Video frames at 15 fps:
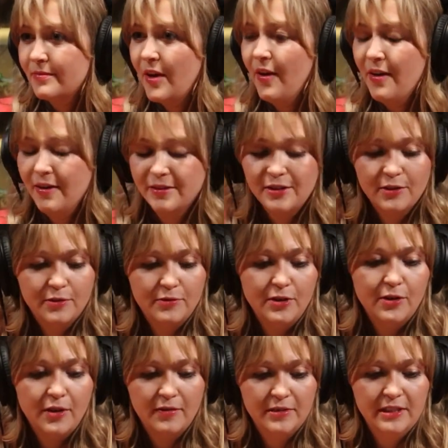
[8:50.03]
Yeah, so if you
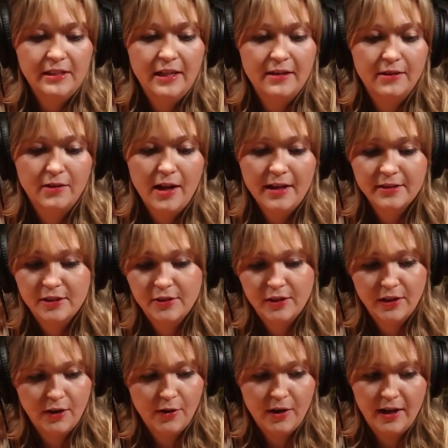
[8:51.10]
don't have to take a class, you
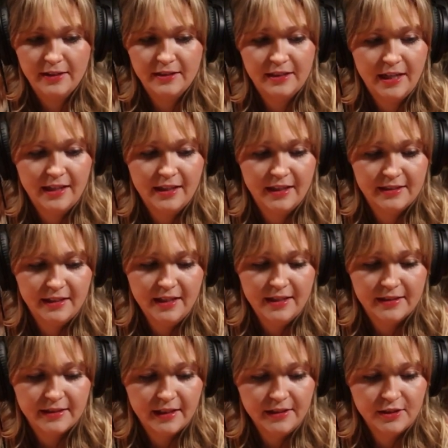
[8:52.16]
can go ahead and take that
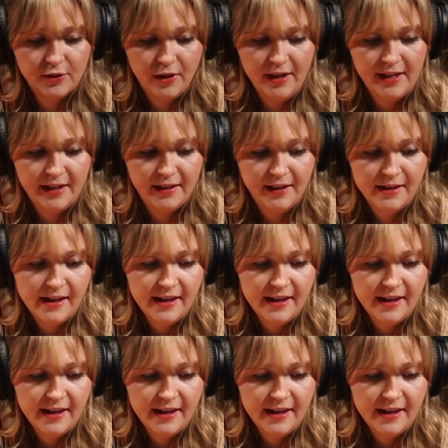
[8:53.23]
test. That's great.